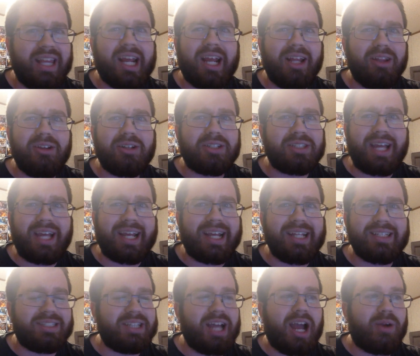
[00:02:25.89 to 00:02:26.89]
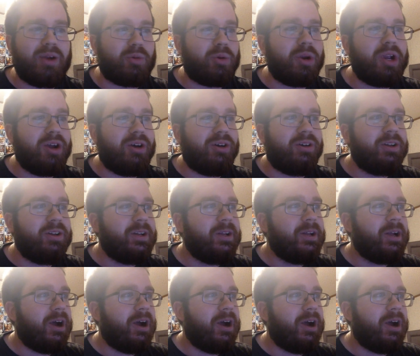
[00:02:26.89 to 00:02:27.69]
like it looks like it's not real.